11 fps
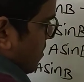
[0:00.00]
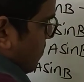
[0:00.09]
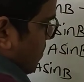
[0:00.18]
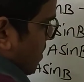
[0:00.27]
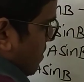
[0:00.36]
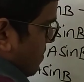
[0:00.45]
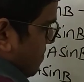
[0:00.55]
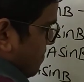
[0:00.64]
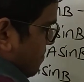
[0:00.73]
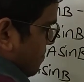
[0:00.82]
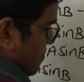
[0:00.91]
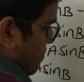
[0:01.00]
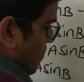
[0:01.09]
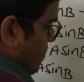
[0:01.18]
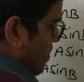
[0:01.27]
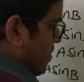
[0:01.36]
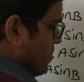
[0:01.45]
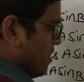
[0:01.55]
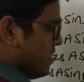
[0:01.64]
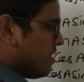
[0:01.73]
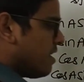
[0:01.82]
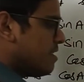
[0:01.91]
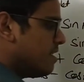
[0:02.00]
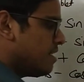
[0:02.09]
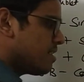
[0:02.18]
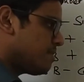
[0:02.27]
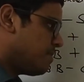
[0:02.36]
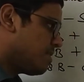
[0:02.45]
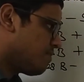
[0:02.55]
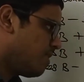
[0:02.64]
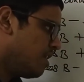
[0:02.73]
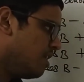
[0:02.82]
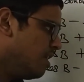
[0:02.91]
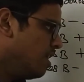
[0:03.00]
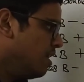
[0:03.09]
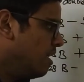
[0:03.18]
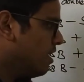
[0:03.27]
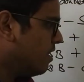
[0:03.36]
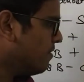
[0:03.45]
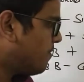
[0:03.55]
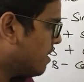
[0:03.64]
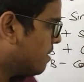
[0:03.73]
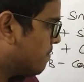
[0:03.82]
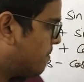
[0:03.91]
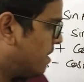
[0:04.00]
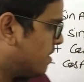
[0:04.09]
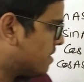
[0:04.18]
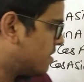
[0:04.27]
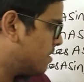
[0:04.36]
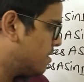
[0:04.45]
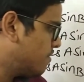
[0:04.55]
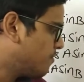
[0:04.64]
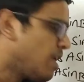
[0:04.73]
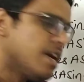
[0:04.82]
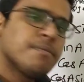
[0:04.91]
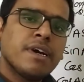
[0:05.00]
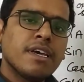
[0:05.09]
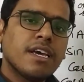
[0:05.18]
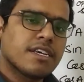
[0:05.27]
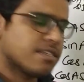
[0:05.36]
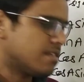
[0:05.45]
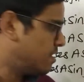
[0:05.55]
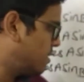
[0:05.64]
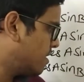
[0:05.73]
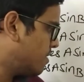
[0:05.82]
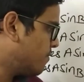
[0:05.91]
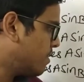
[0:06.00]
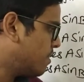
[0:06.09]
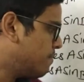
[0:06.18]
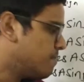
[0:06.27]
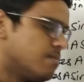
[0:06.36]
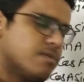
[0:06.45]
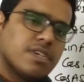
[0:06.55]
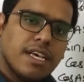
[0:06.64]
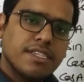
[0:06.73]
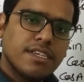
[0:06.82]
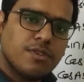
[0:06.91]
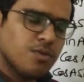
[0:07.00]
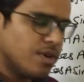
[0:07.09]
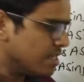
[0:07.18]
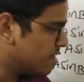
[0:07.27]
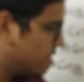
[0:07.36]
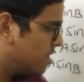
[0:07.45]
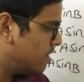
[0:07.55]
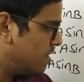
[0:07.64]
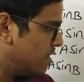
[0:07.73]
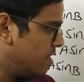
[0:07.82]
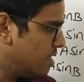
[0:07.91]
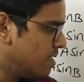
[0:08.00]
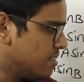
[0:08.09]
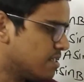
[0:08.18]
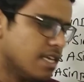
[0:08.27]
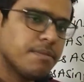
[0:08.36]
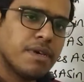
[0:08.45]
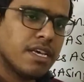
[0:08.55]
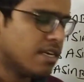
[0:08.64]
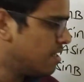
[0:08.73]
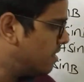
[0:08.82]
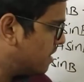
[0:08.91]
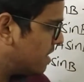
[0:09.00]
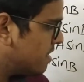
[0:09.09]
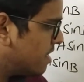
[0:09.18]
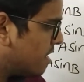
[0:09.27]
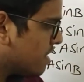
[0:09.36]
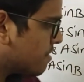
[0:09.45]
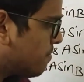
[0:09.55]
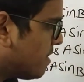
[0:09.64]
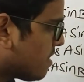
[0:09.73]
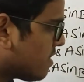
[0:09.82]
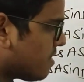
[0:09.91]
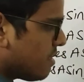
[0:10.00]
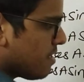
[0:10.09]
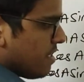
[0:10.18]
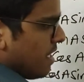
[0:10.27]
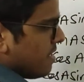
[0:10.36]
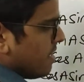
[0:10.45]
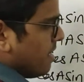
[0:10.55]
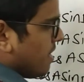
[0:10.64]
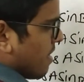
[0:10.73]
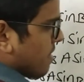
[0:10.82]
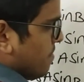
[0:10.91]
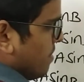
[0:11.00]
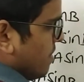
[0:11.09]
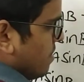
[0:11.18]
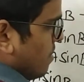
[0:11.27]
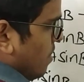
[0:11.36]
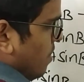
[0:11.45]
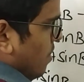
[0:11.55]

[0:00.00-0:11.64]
y. This is tangent x plus y. If I replace y by x, it will give tangent 2x. Same here, tangent x plus tangent x means